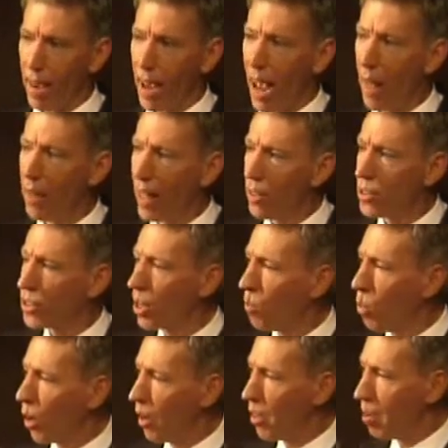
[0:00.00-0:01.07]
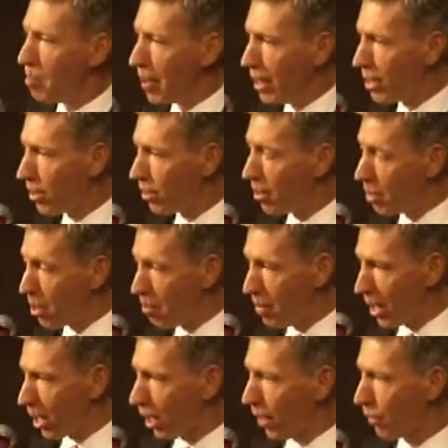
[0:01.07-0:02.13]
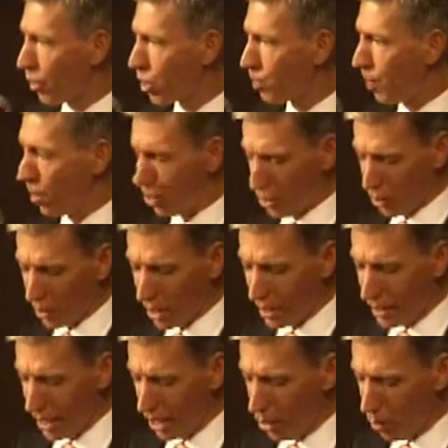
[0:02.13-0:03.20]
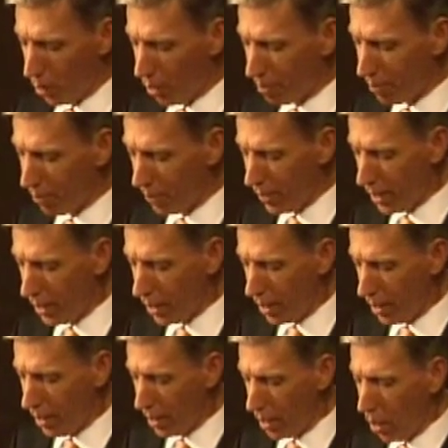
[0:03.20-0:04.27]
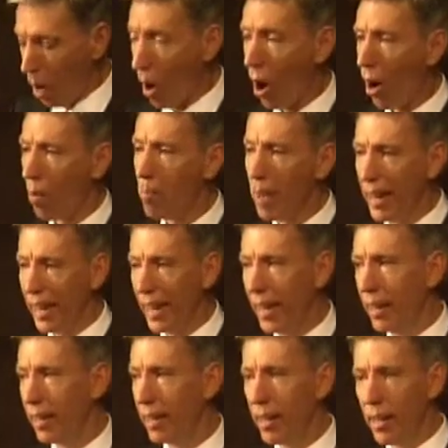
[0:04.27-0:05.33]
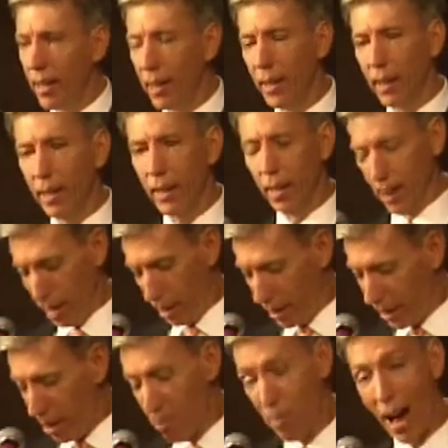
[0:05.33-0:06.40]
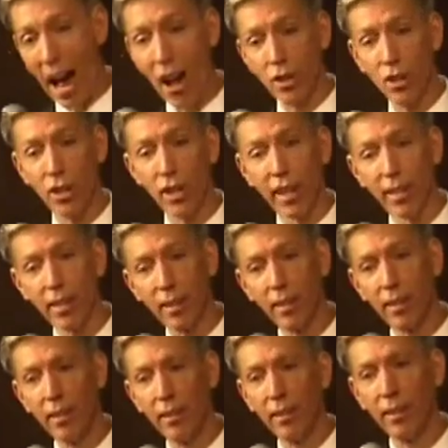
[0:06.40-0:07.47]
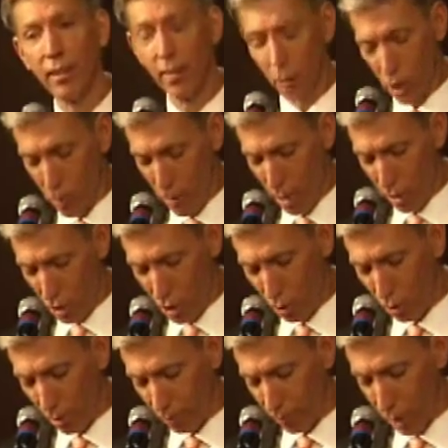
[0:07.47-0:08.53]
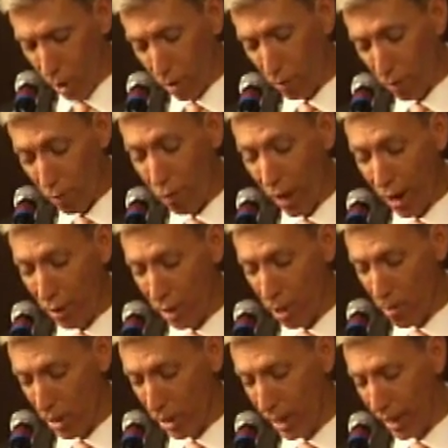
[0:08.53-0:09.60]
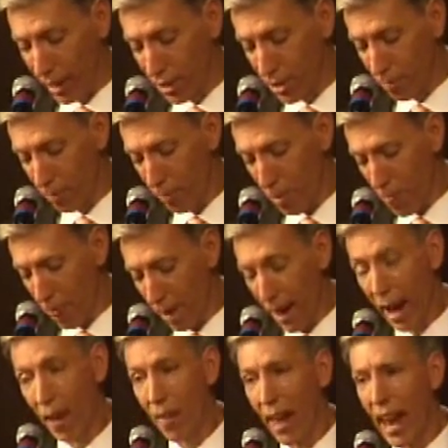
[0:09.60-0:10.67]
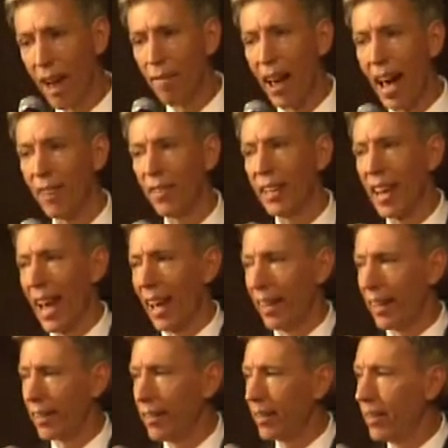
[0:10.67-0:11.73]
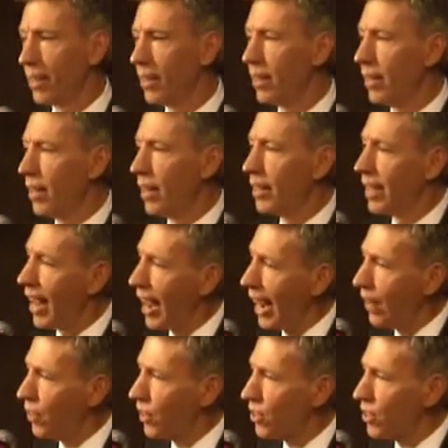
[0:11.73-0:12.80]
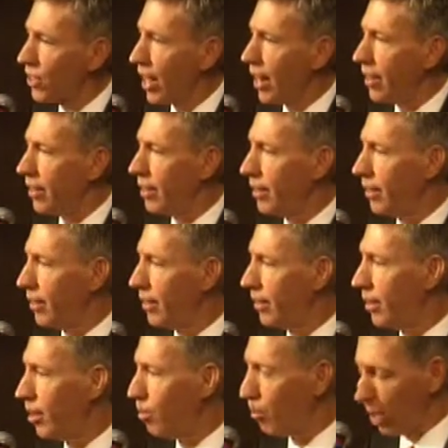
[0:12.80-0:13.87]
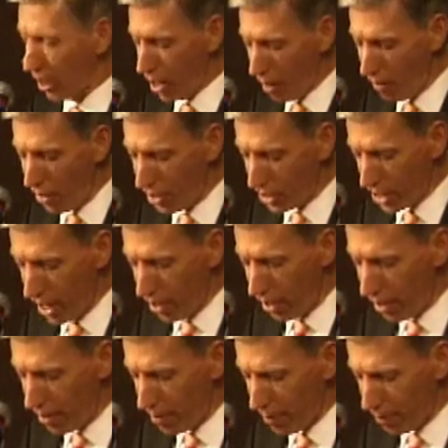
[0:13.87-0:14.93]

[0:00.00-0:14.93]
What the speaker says: And then somewhere in the middle of the spiritual continuum are many compassionate spiritual or faith communities. And they have advocated to hate the sin but love the sinner.